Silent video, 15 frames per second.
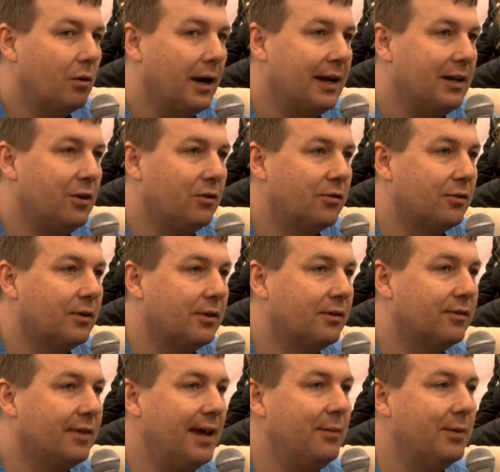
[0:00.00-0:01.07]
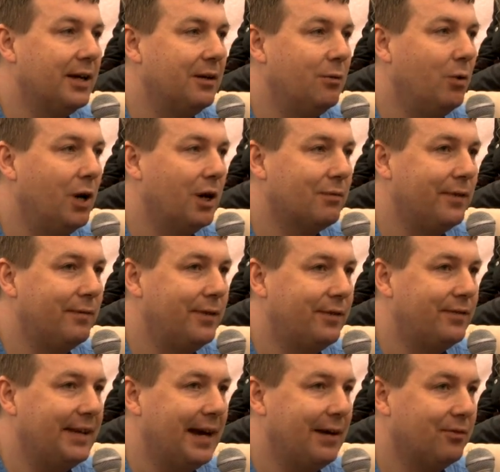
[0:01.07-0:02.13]
And you say we're going to work for
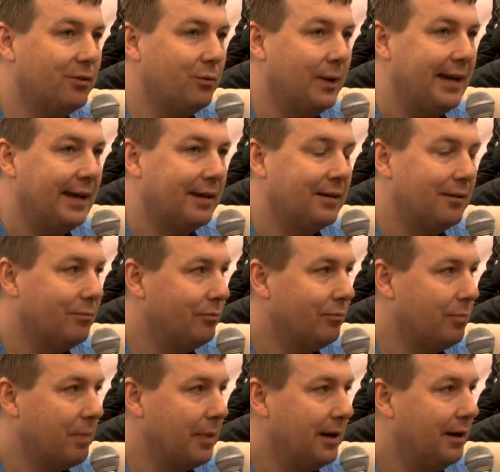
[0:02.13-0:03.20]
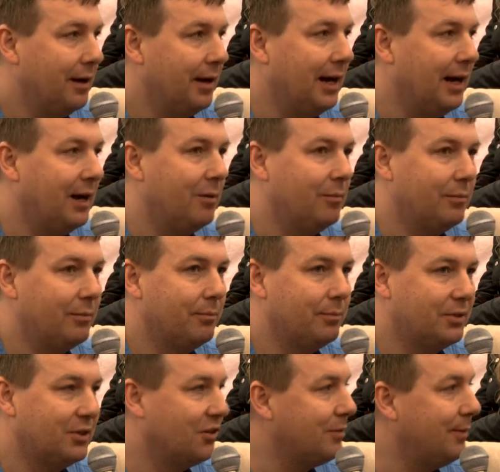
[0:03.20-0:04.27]
50 hours a week.
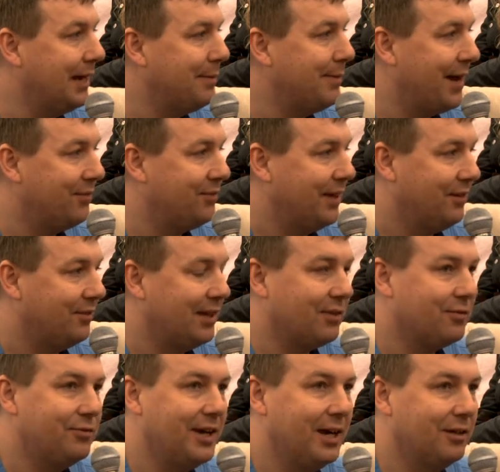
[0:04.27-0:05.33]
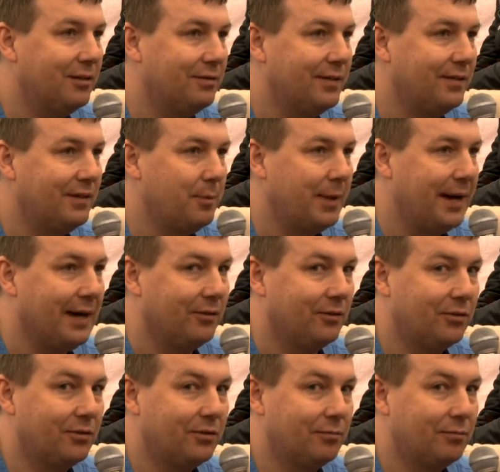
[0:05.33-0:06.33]
Just to make the maths easy, that's £350